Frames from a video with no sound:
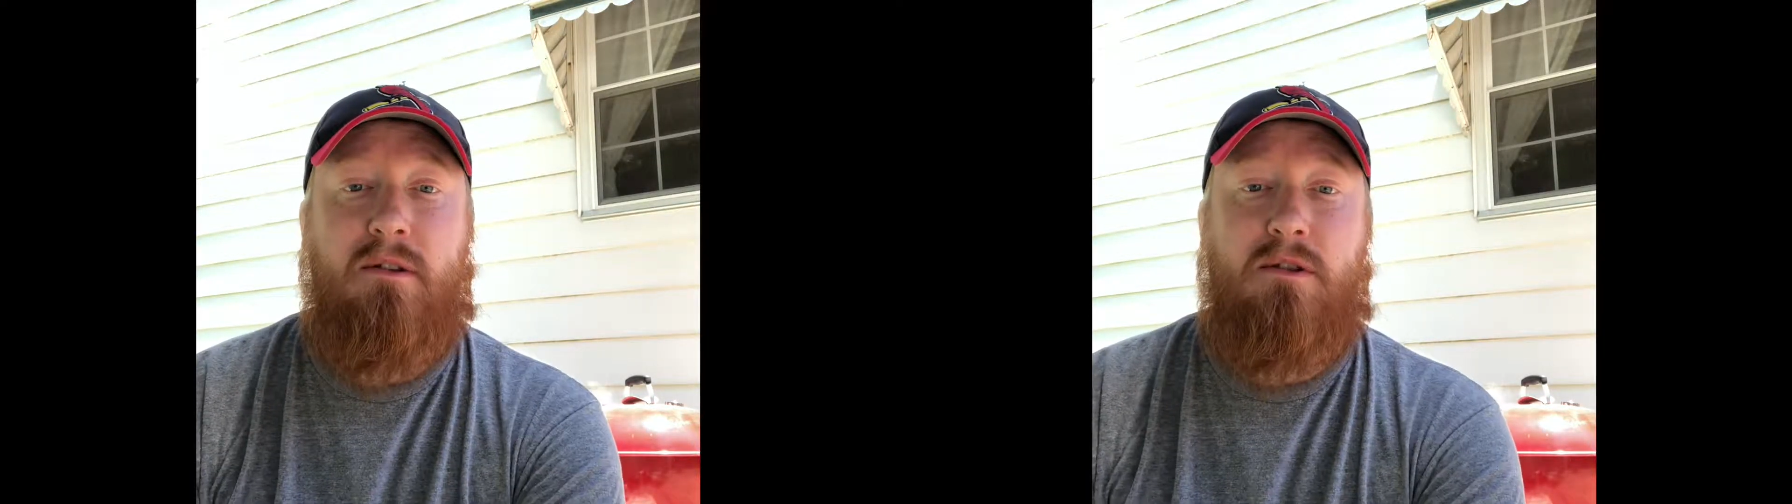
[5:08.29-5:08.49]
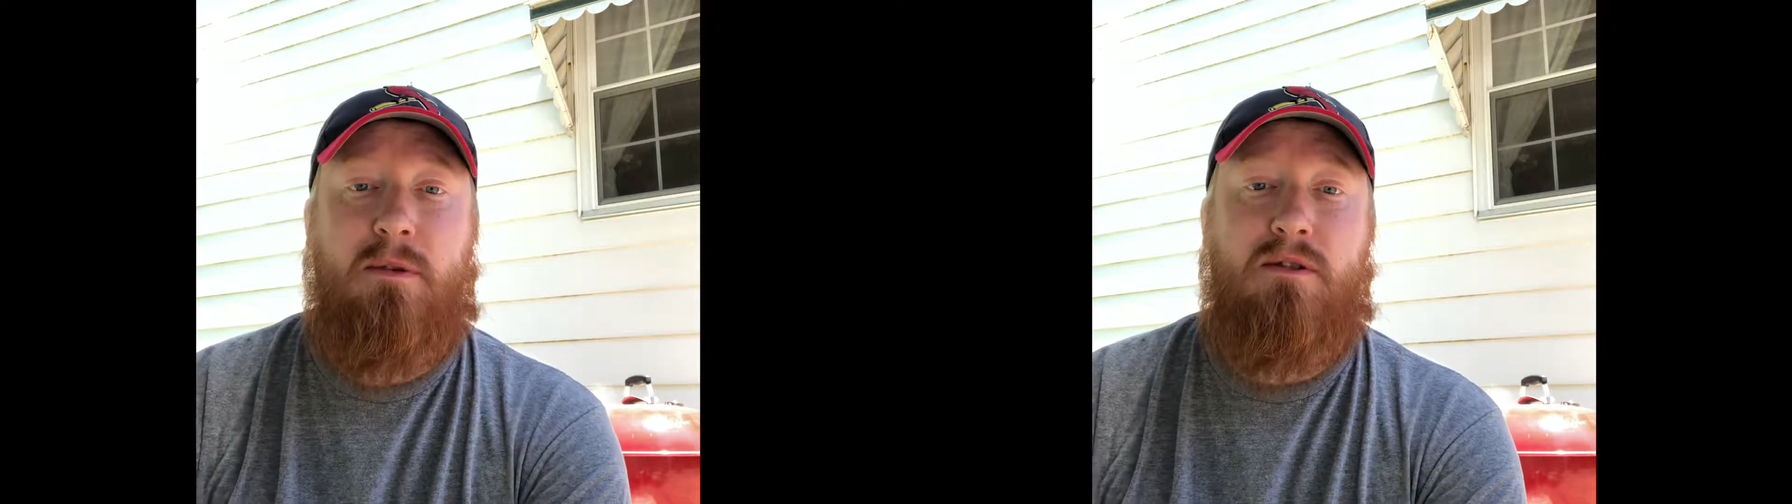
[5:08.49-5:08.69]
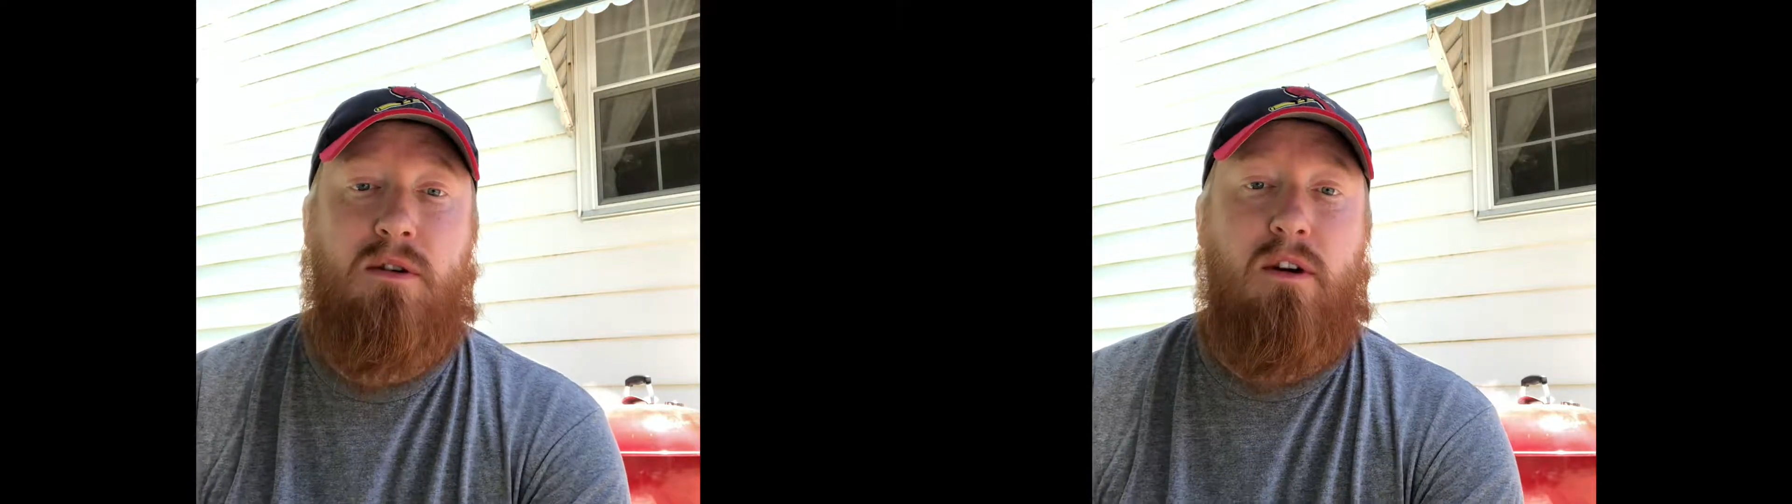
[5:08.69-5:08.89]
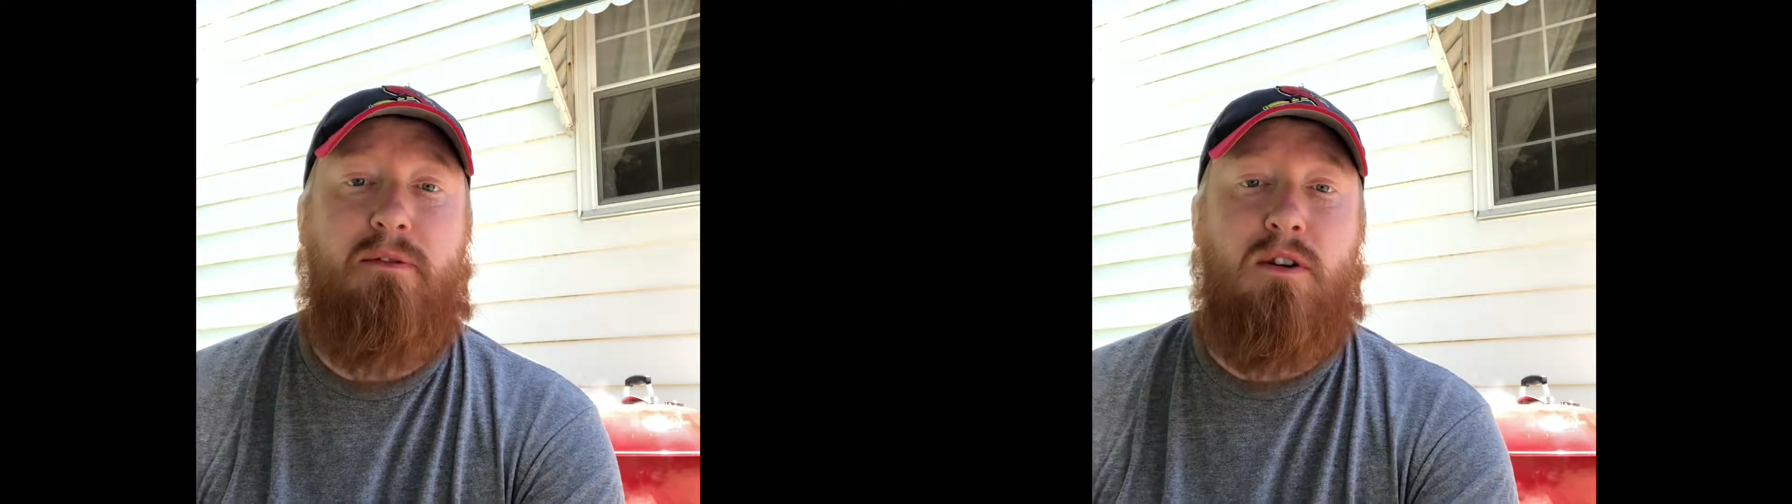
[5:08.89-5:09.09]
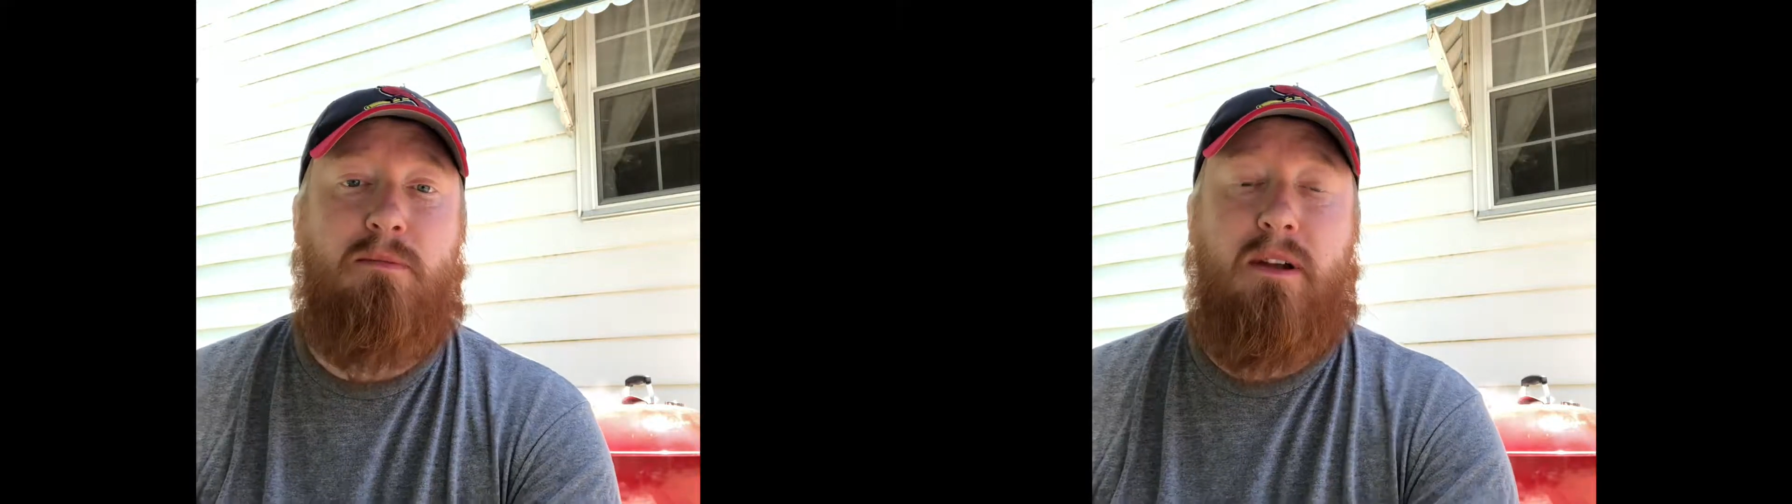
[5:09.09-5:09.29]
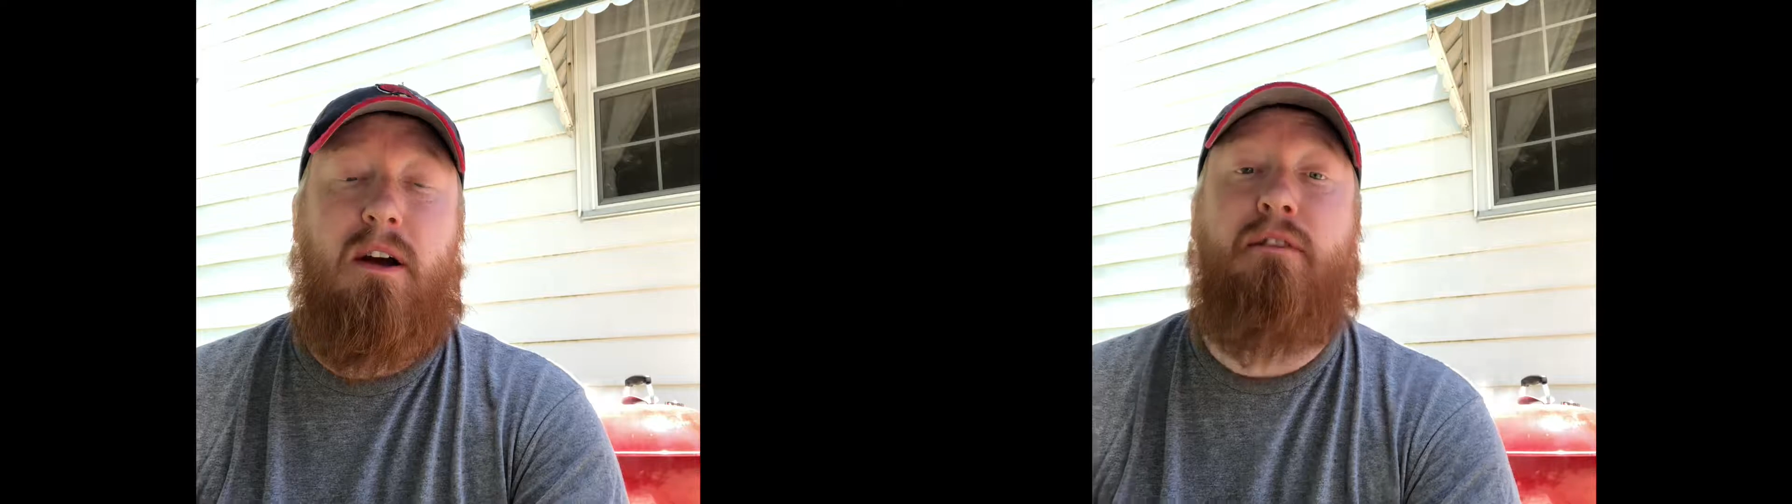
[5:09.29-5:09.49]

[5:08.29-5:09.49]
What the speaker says: Louis, we took our first